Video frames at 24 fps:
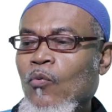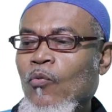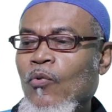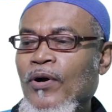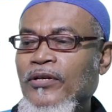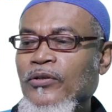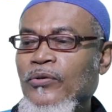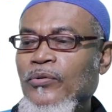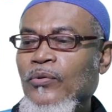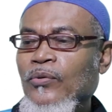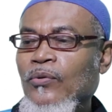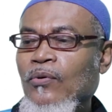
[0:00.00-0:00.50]

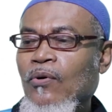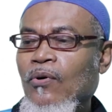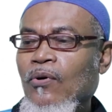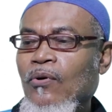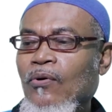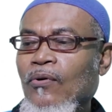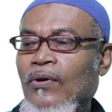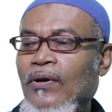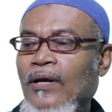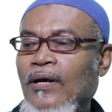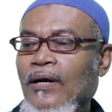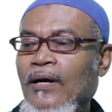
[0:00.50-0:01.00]
what you
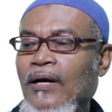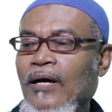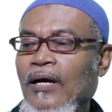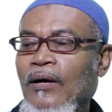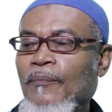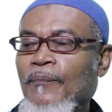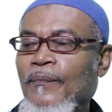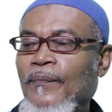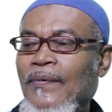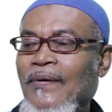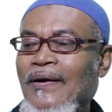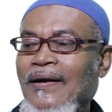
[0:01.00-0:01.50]
call
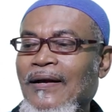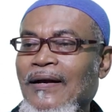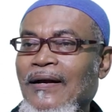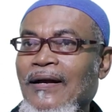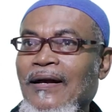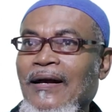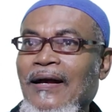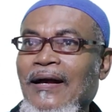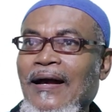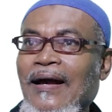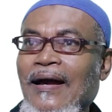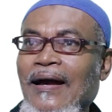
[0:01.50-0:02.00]

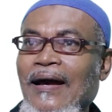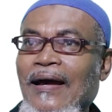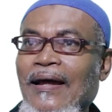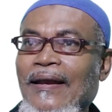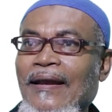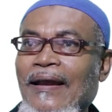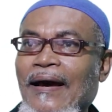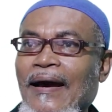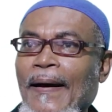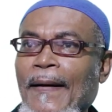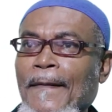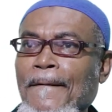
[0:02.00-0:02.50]

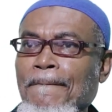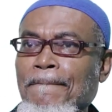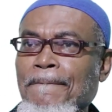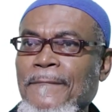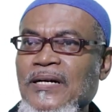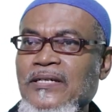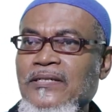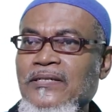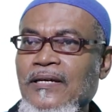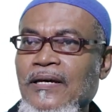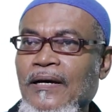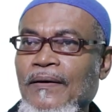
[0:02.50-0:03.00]
an
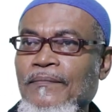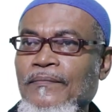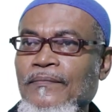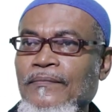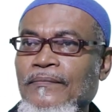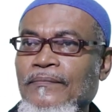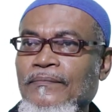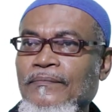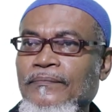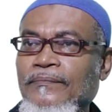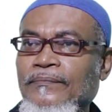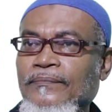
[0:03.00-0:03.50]

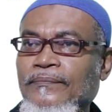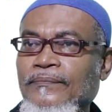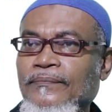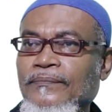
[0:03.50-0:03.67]
ampersand